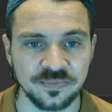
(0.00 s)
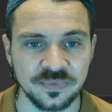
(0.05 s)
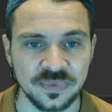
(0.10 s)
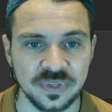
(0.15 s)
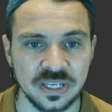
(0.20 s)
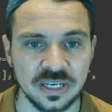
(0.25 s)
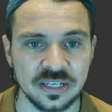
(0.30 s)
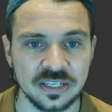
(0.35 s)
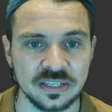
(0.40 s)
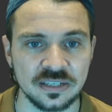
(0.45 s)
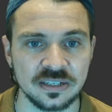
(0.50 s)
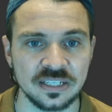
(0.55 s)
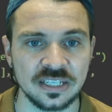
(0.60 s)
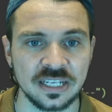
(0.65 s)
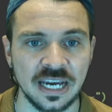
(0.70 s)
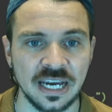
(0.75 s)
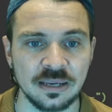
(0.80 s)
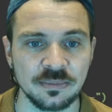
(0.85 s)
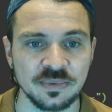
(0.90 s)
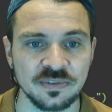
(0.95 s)
It's a
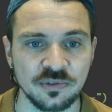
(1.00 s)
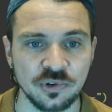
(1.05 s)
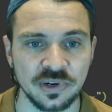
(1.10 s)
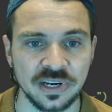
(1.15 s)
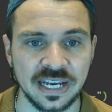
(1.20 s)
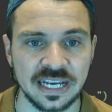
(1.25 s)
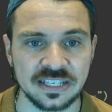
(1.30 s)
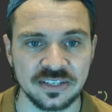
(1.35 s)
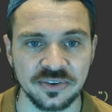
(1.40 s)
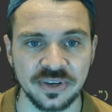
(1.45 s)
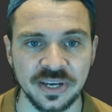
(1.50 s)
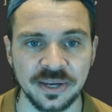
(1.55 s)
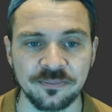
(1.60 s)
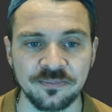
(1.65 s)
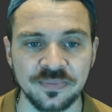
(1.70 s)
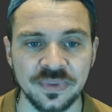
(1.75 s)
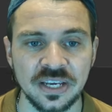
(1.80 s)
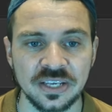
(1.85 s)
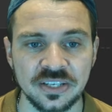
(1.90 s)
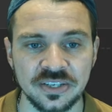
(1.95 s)
times forecast. Okay.
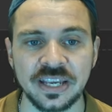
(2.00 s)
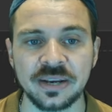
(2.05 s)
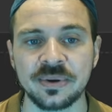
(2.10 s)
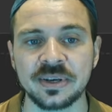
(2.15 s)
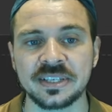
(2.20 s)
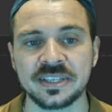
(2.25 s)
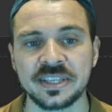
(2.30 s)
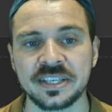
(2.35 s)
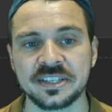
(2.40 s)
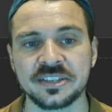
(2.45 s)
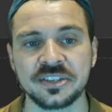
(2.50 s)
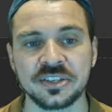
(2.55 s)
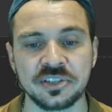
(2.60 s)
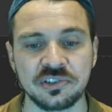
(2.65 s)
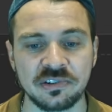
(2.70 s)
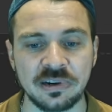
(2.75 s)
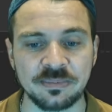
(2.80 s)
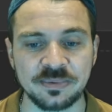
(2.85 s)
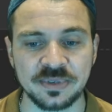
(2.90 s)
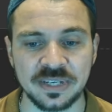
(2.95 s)
So anyways, this is the
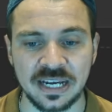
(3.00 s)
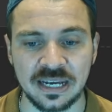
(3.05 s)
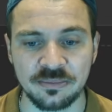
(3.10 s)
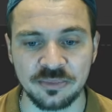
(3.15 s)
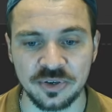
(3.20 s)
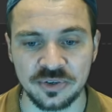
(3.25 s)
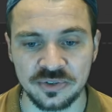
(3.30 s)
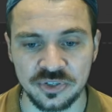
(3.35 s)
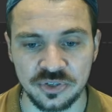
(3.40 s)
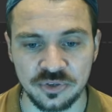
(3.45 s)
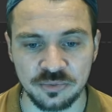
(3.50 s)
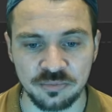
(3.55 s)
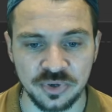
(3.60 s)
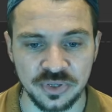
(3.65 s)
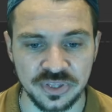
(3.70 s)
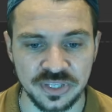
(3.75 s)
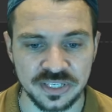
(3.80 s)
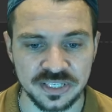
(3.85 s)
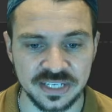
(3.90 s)
script. I'm going to put this